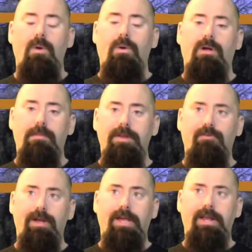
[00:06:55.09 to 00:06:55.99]
we're going to be
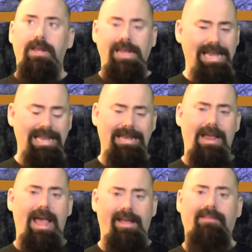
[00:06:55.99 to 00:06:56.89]
drinking and
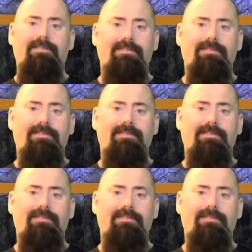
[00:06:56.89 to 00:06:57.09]
eating eggs,